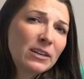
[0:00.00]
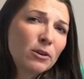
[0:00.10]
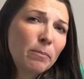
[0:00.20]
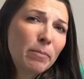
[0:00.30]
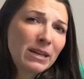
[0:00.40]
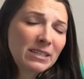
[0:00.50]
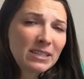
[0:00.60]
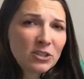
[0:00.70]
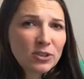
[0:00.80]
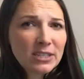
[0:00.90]
best
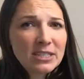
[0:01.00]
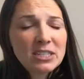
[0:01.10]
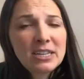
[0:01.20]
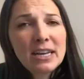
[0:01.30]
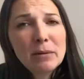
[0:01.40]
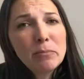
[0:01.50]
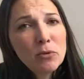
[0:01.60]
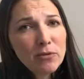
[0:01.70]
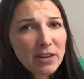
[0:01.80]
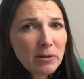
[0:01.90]
interest to keep
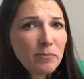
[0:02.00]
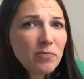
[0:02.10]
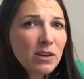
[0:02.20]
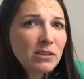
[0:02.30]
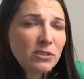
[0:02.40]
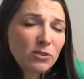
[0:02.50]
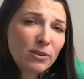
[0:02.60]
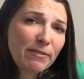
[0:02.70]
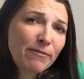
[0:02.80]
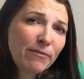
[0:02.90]
moving. So
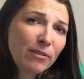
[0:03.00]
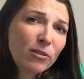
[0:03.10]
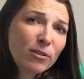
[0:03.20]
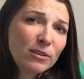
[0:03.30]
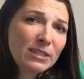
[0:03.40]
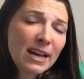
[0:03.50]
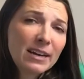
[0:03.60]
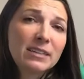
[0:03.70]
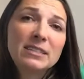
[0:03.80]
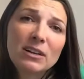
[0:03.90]
I've learned that
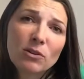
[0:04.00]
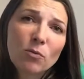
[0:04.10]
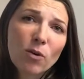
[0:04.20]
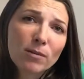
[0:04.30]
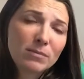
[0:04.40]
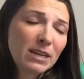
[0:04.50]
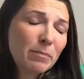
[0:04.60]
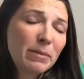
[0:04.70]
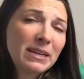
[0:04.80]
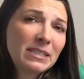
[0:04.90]
until it warms
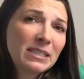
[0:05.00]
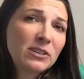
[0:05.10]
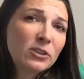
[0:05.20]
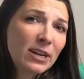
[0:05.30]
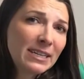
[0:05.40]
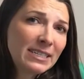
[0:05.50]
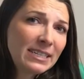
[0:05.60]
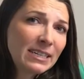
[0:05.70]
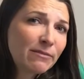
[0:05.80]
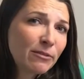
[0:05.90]
up, it's a good
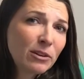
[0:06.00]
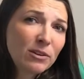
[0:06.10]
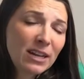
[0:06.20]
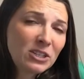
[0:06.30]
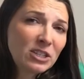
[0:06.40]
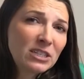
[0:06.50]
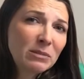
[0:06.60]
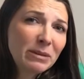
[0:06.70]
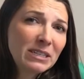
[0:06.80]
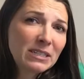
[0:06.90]
idea for your lunches to
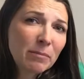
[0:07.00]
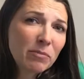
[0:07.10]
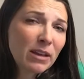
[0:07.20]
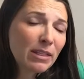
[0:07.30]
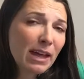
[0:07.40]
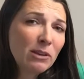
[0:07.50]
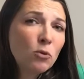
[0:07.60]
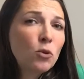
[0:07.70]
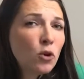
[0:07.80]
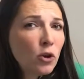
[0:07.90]
be something that you
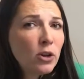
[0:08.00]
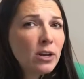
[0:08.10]
could